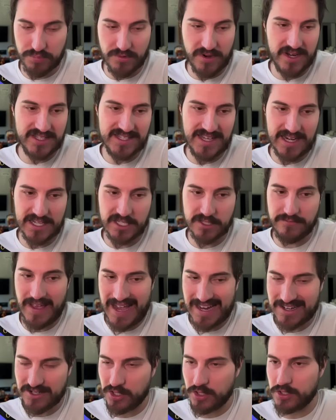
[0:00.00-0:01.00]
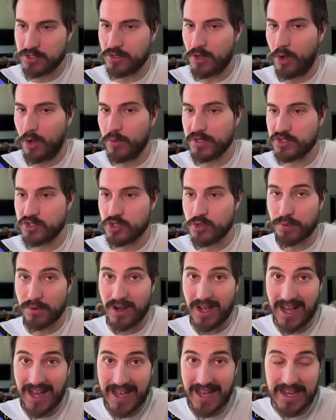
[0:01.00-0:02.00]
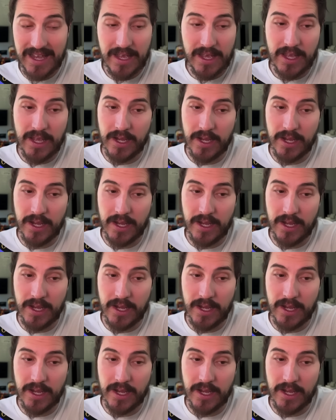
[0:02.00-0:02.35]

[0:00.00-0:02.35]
Brand satisfaction is always super high.